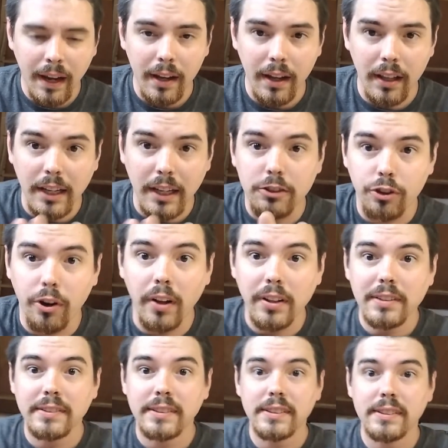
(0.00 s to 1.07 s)

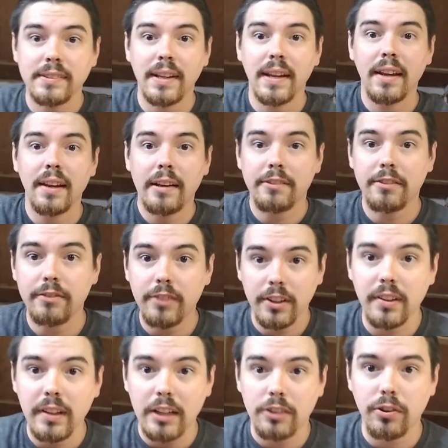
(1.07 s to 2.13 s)
electrolysis. If you've done
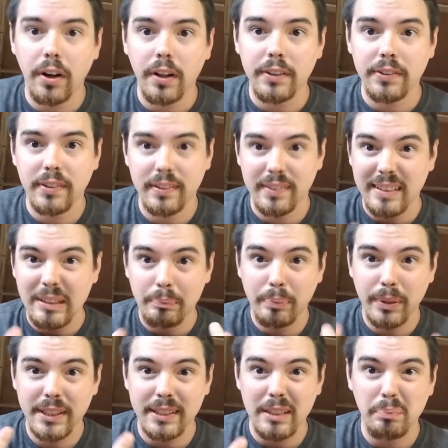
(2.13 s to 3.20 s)
electrolysis and you put
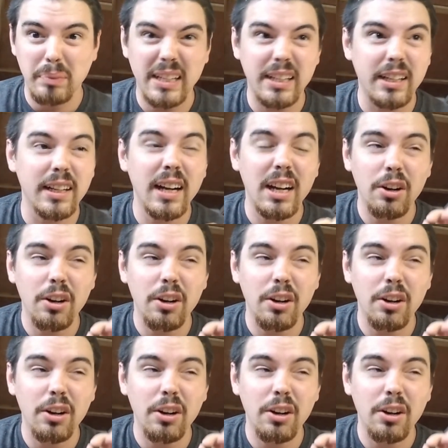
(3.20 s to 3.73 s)
it in the beaker